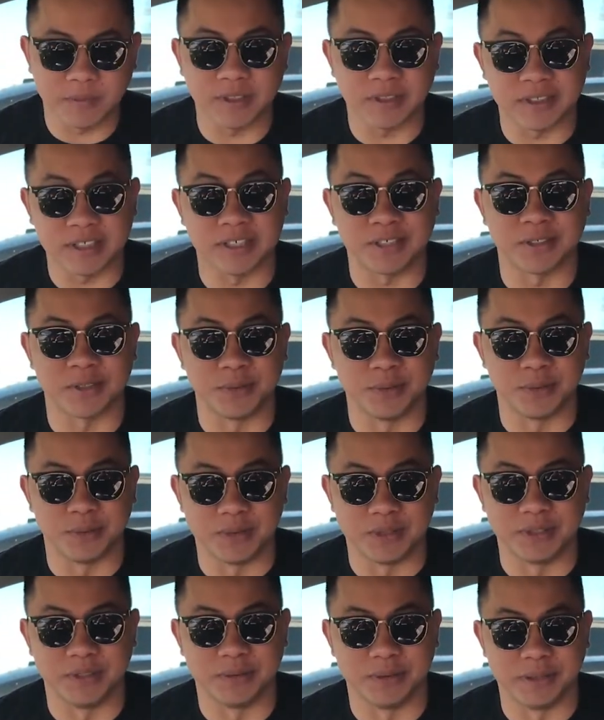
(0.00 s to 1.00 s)
It's actually
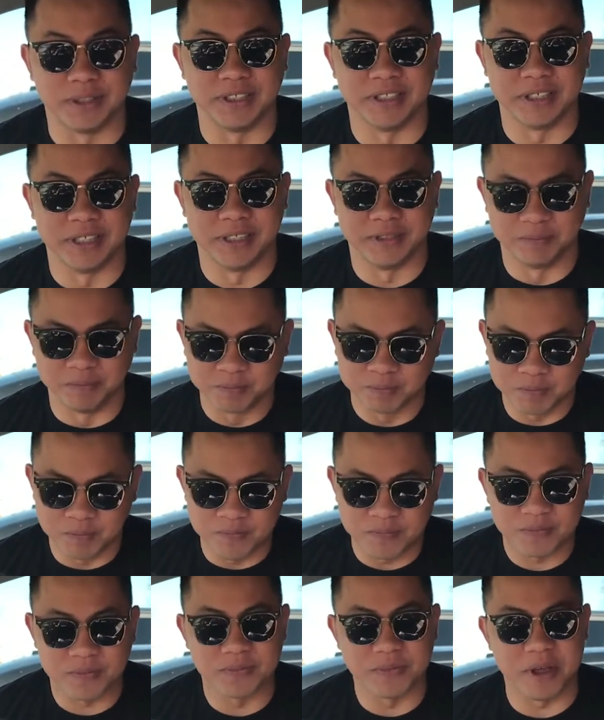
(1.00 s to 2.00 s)
really good.
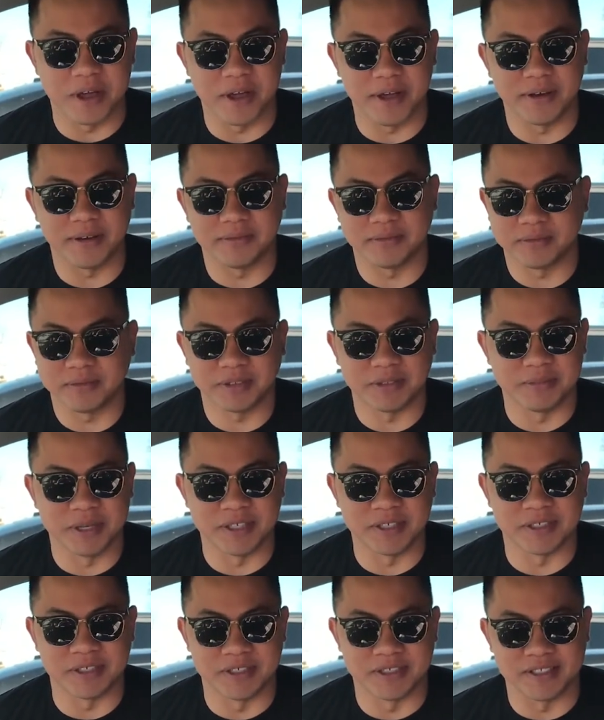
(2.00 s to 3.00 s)
Not to
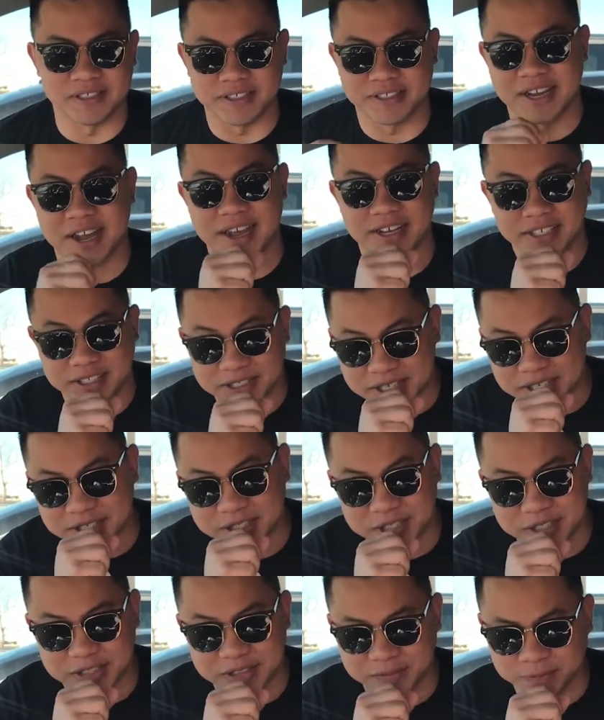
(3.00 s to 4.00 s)
mention it's a gas
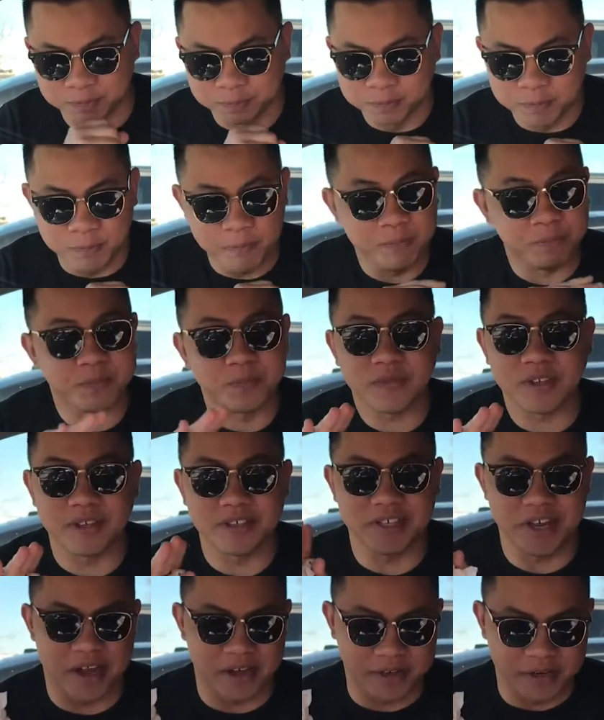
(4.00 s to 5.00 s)
station
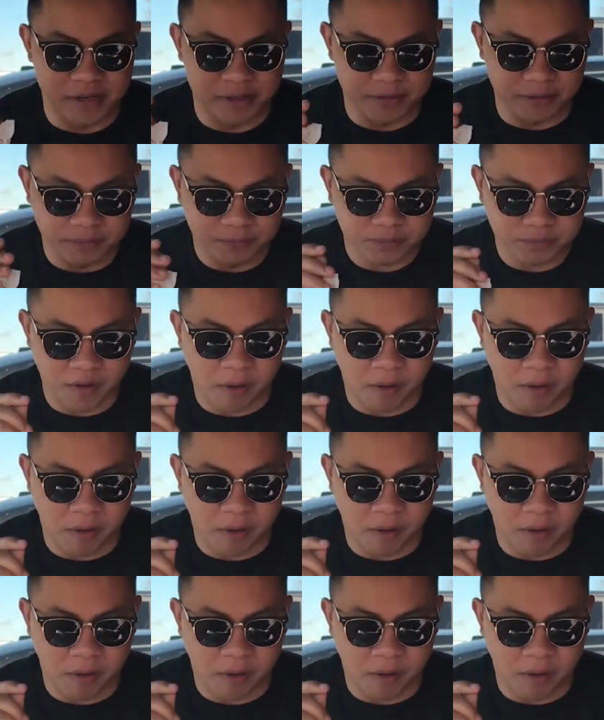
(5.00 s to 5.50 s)
taco.